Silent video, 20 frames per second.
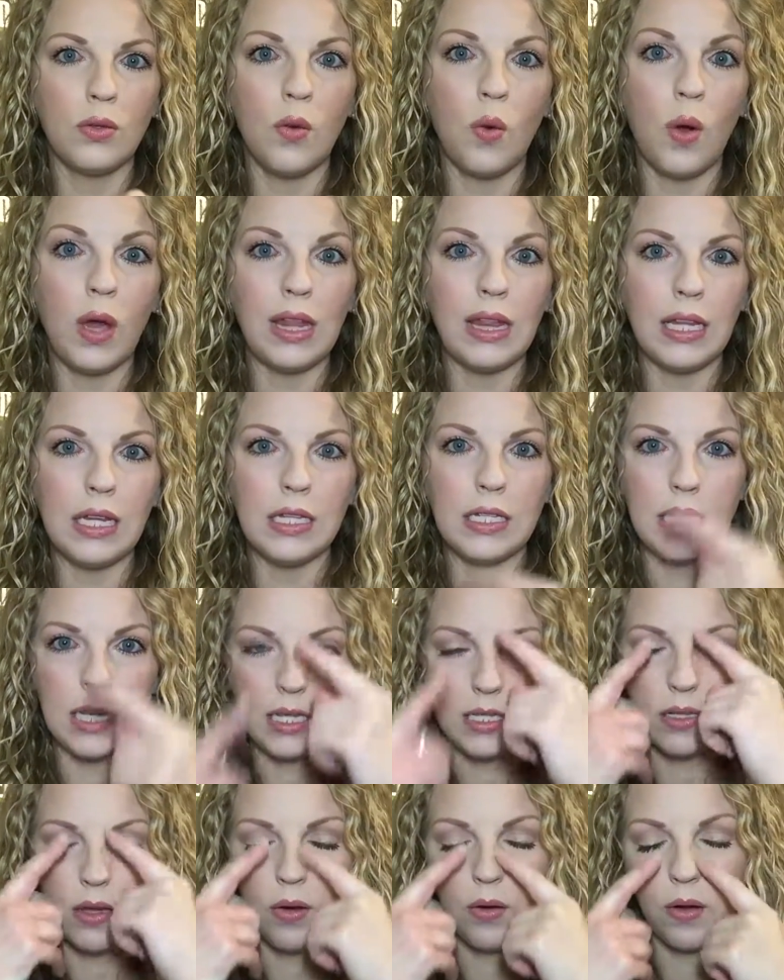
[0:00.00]
oily
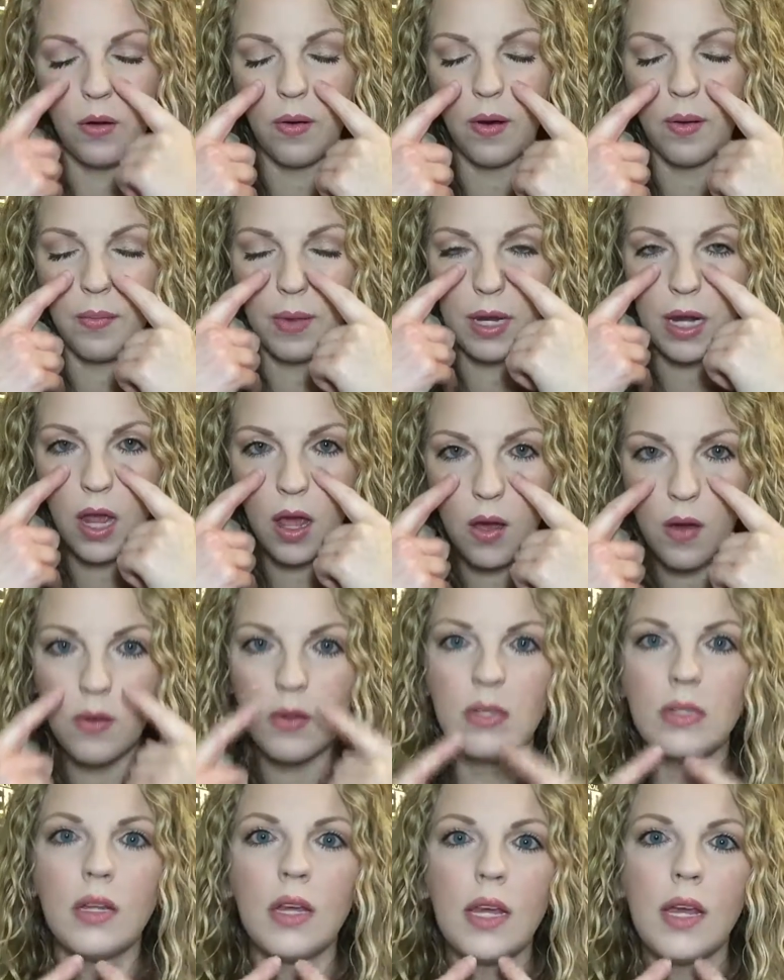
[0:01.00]
T-zone around my
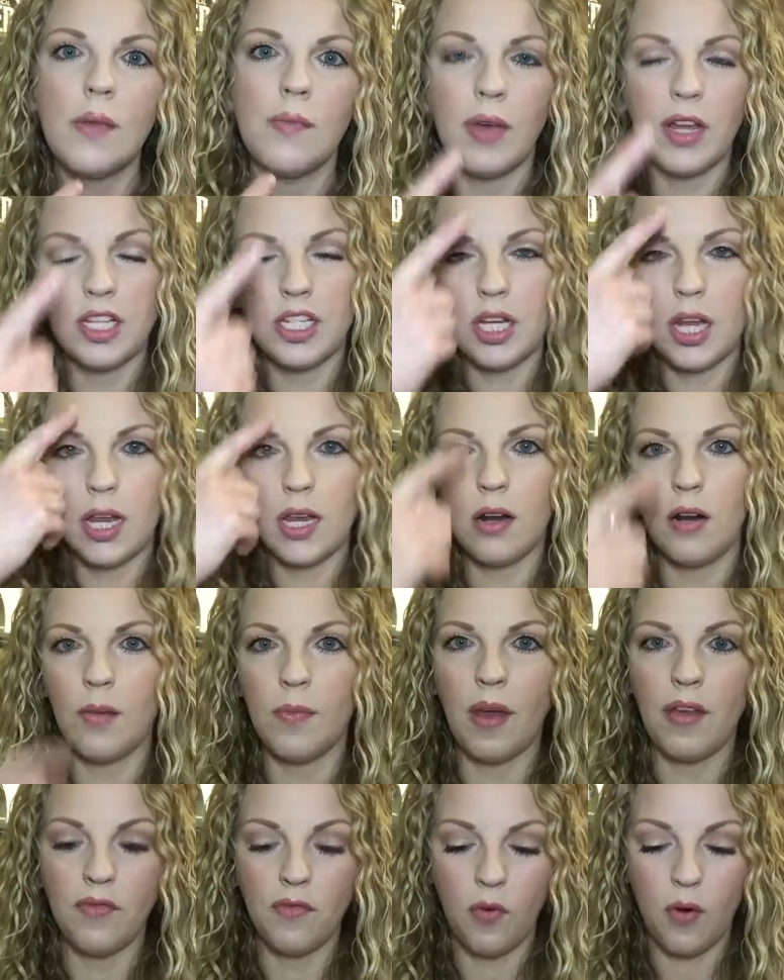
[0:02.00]
nose, my chin, and on
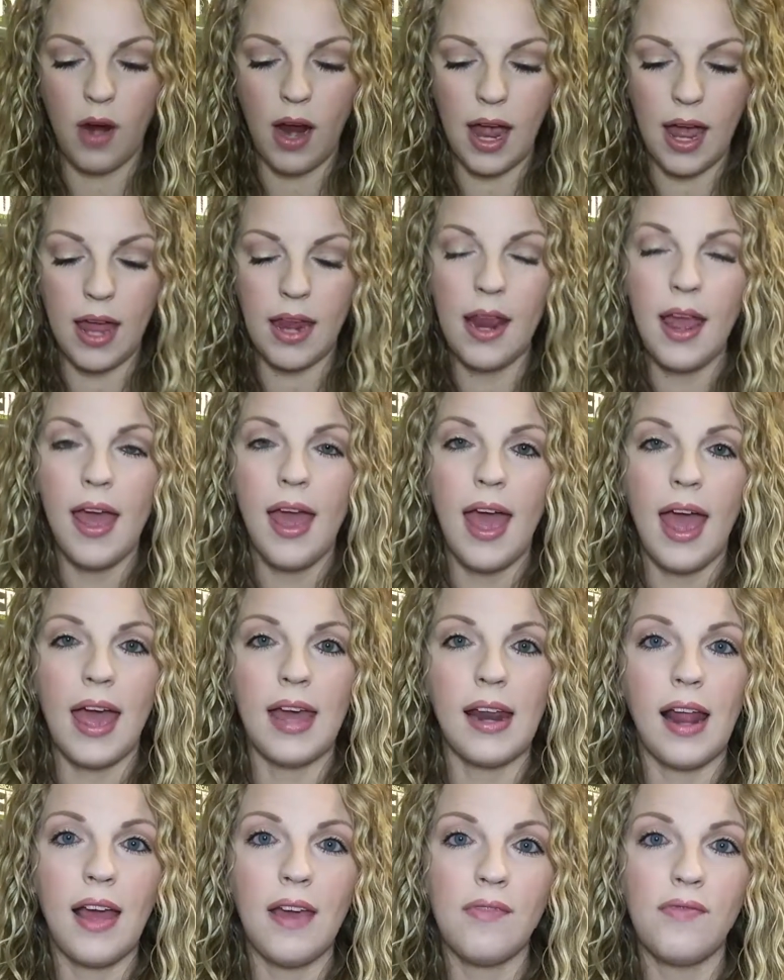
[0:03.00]
my forehead.
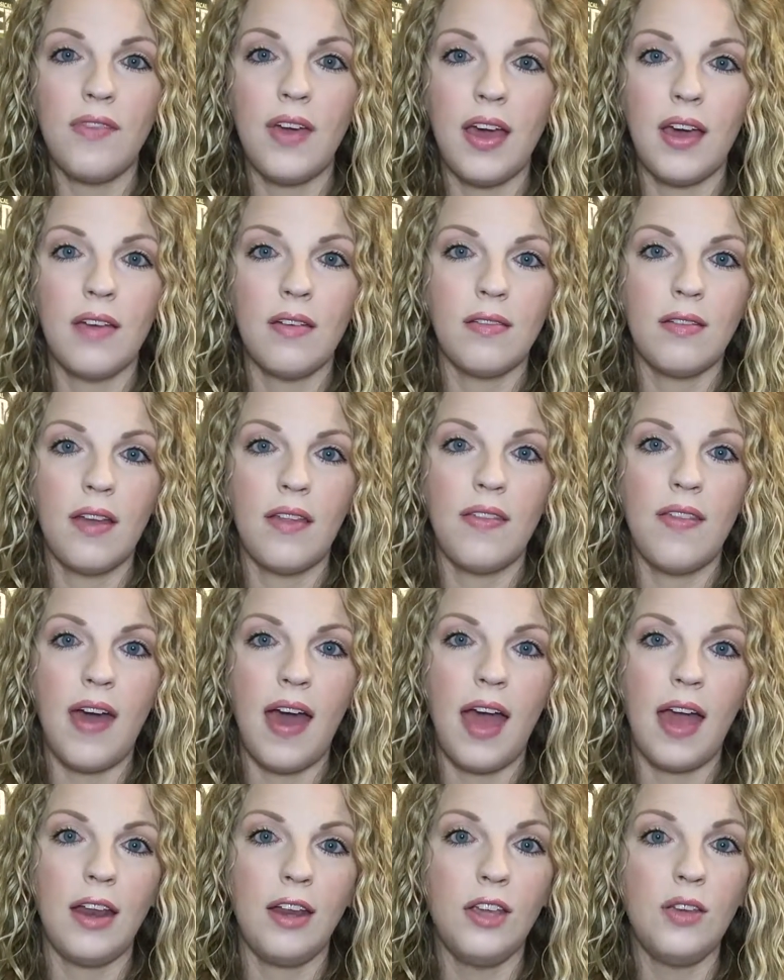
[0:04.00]
And I found
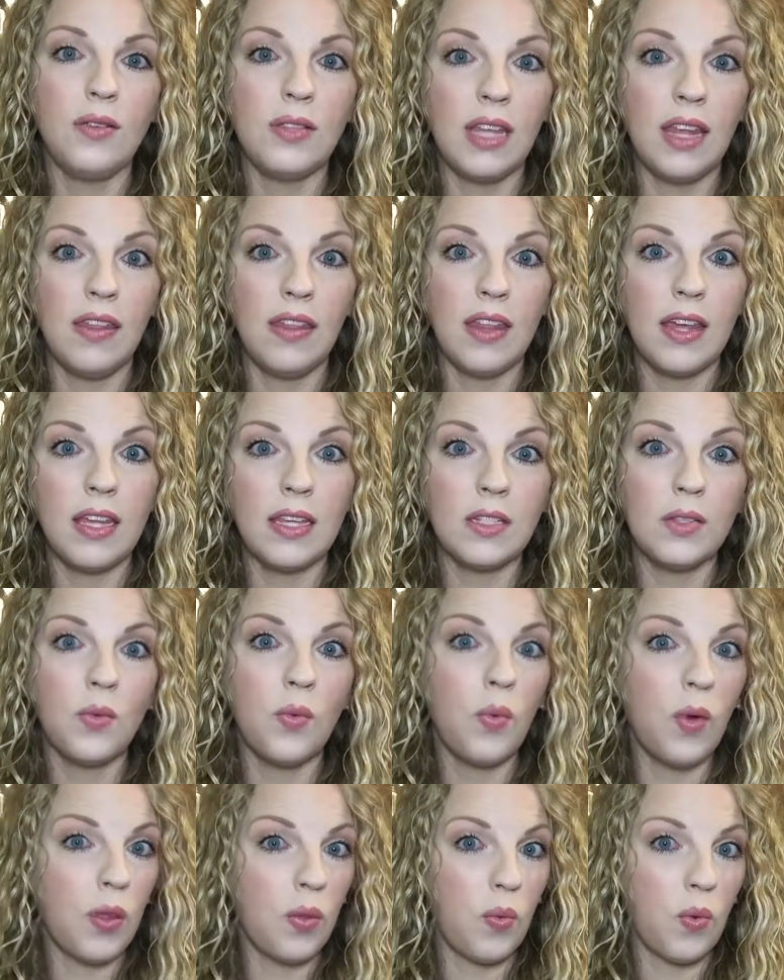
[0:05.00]
that using this
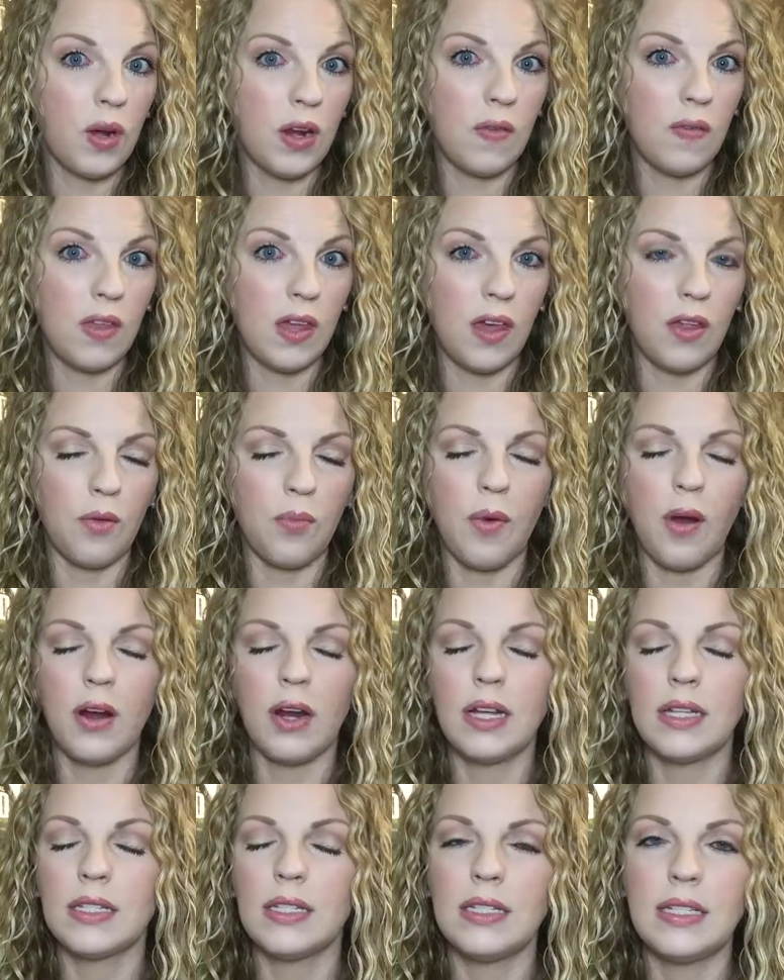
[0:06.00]
with one of the other
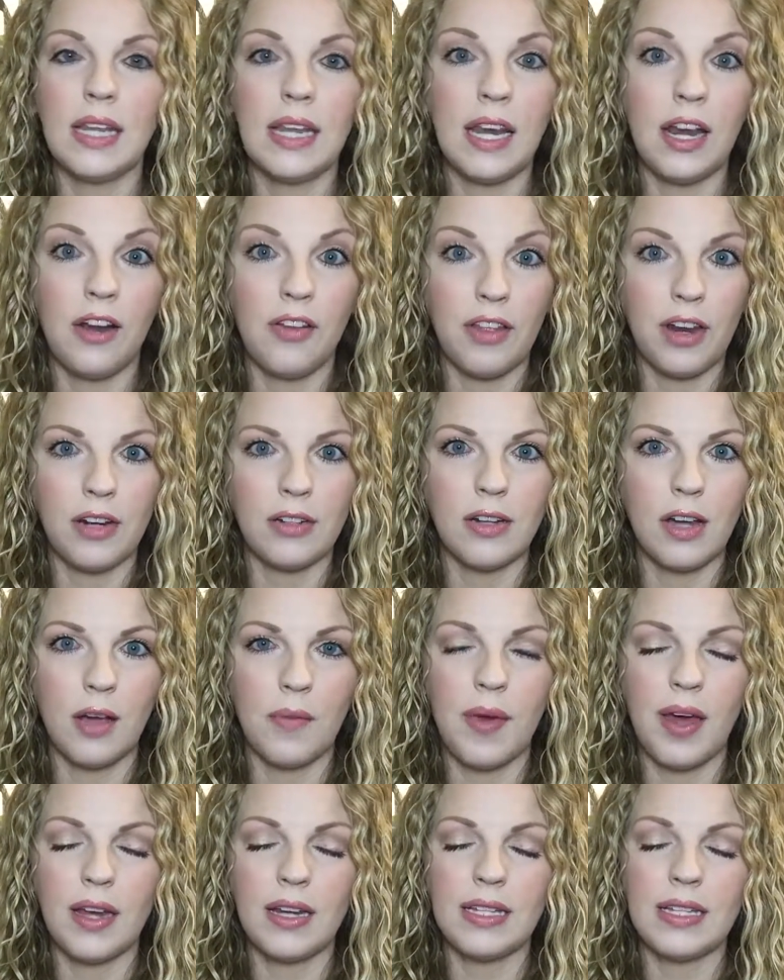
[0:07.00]
products that's in here that I'll talk
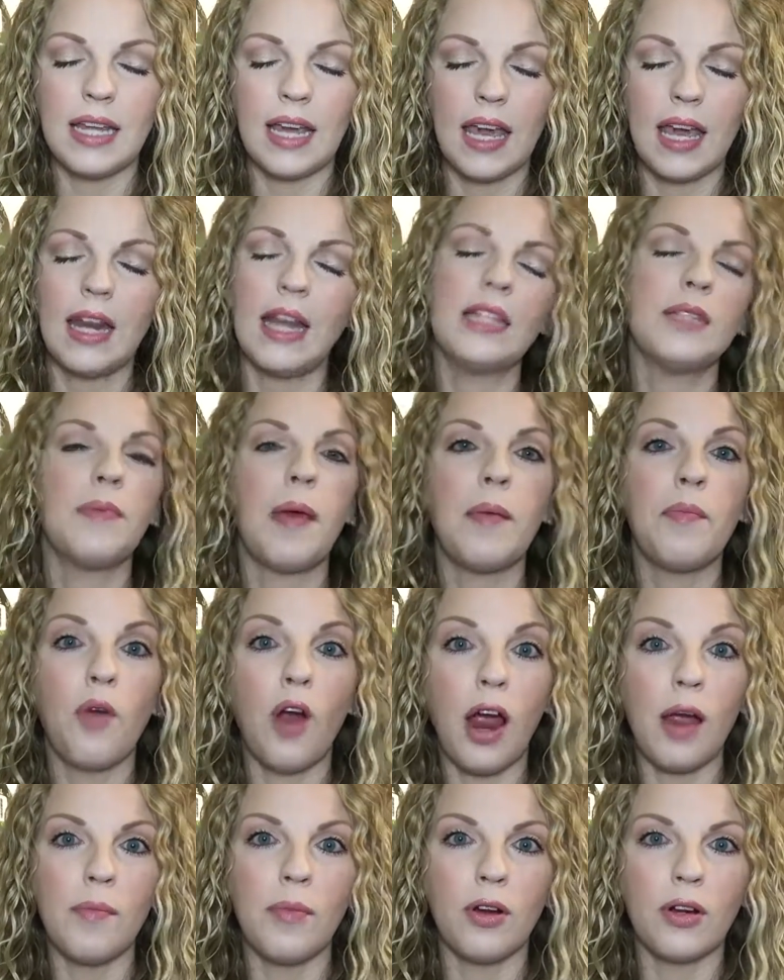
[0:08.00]
about in a second as my
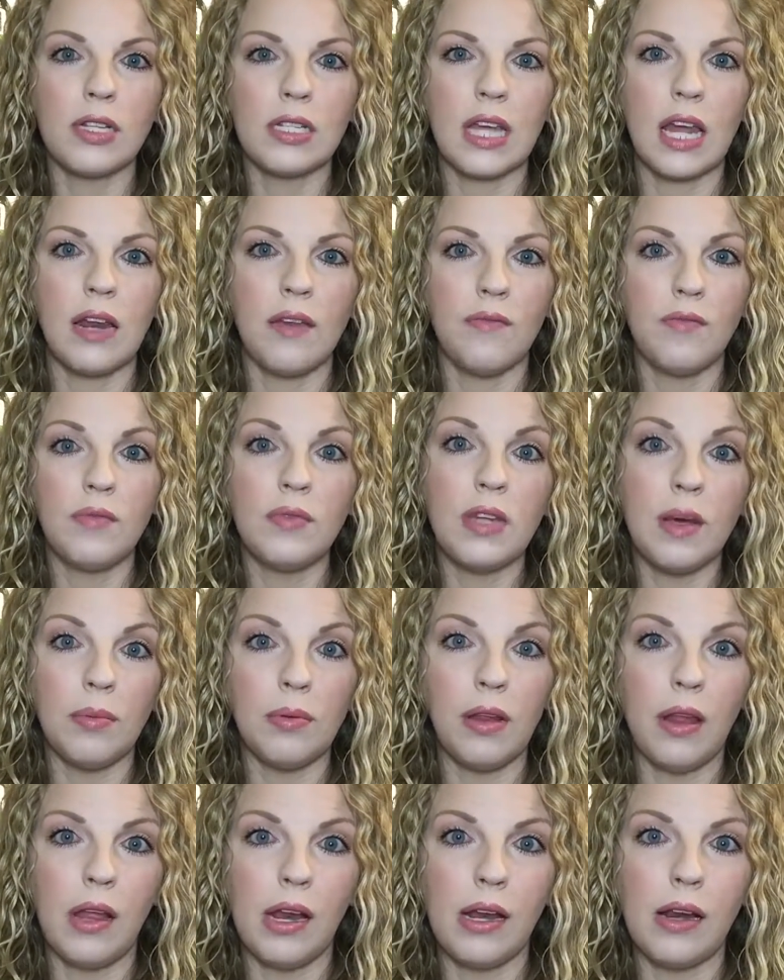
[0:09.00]
primers, kind of
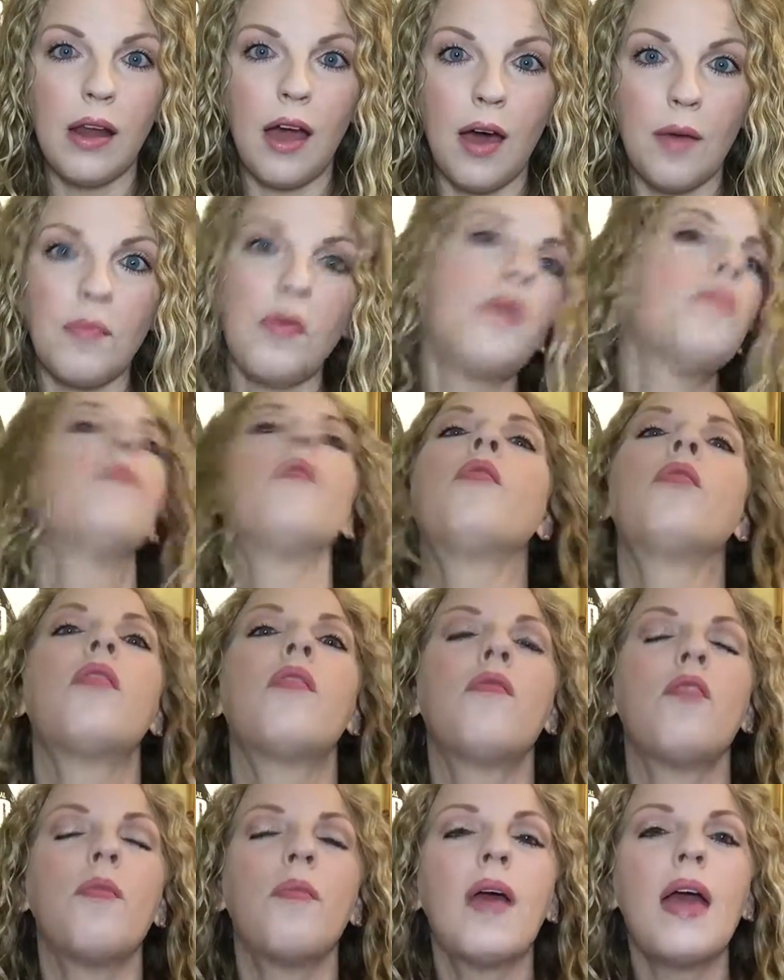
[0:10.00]
doubling up on both
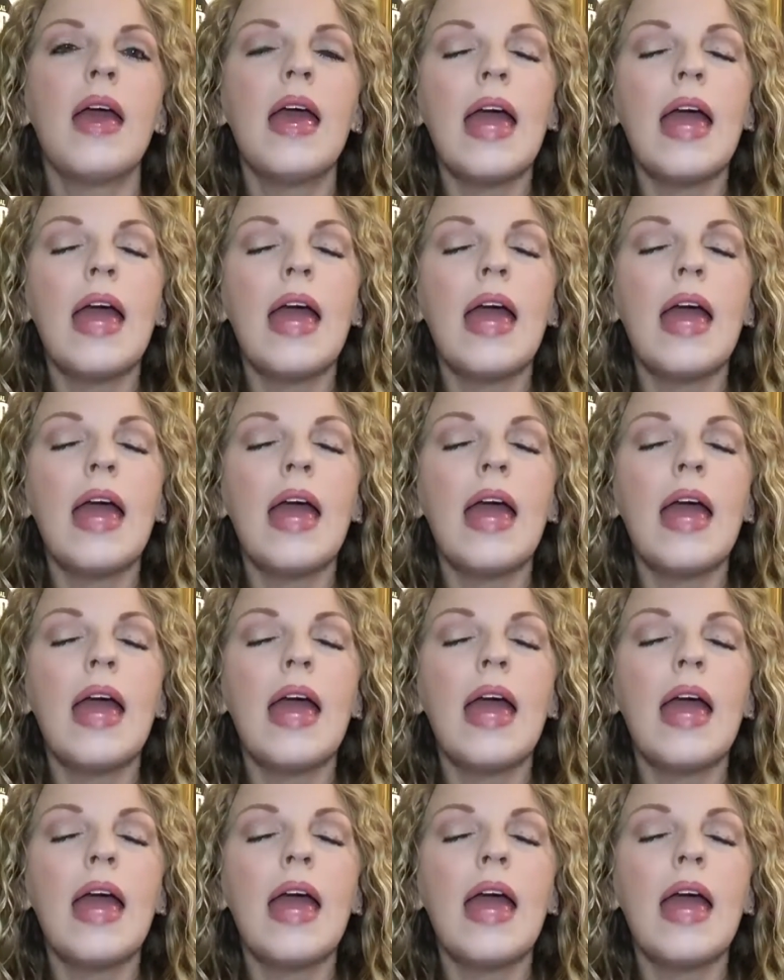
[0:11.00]
of them.